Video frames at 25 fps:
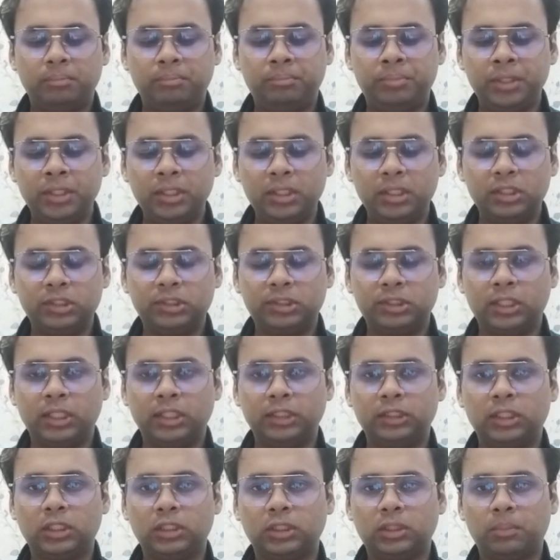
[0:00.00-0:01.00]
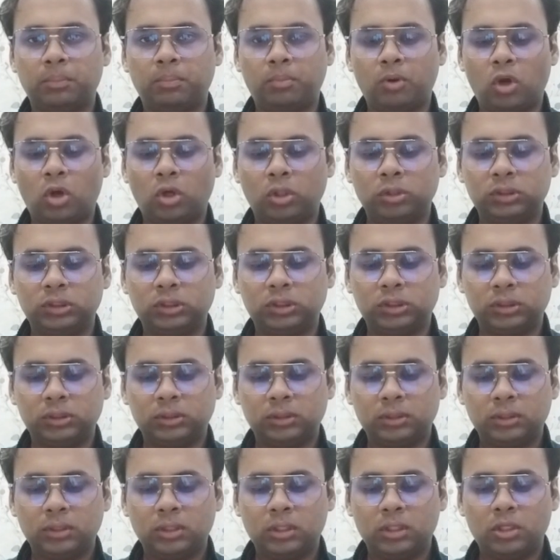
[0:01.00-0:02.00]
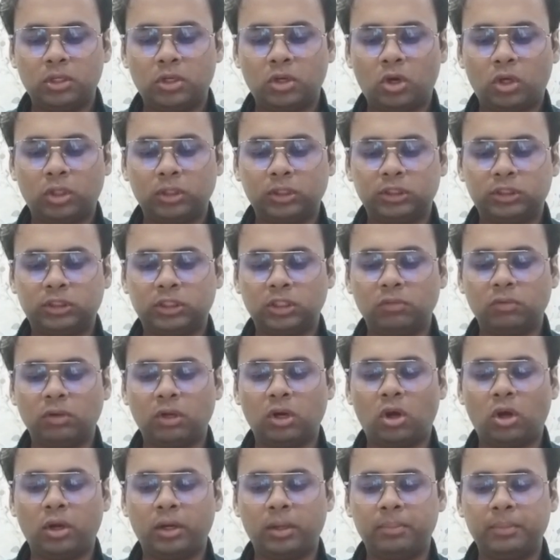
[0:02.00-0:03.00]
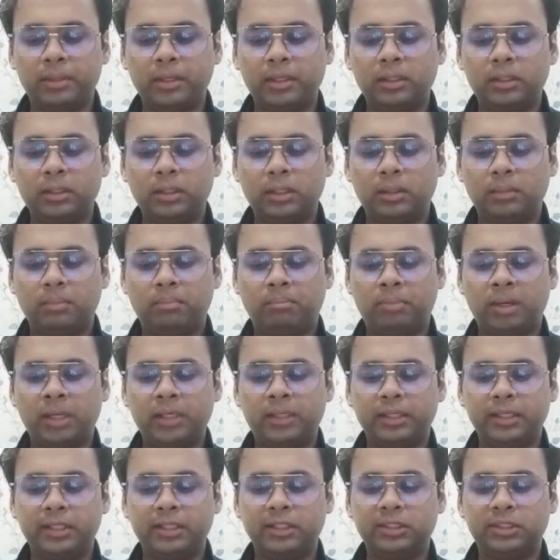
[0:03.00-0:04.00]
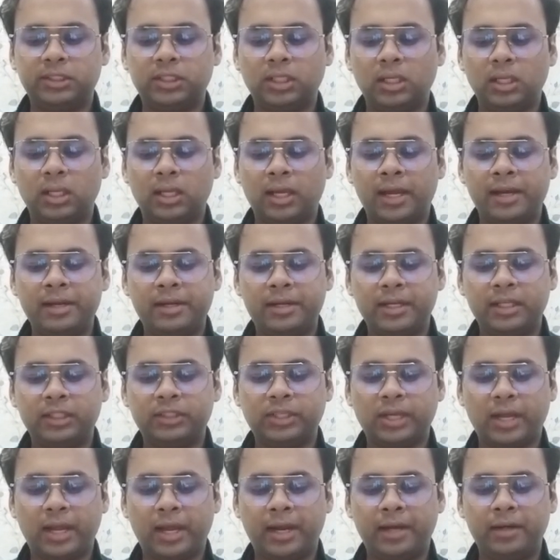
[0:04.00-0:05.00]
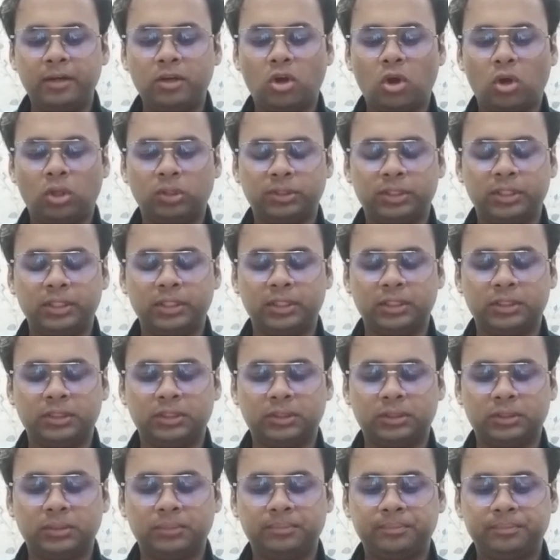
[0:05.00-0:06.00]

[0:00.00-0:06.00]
B is neither the bronze nor the silver ornament but is the lightest and costliest.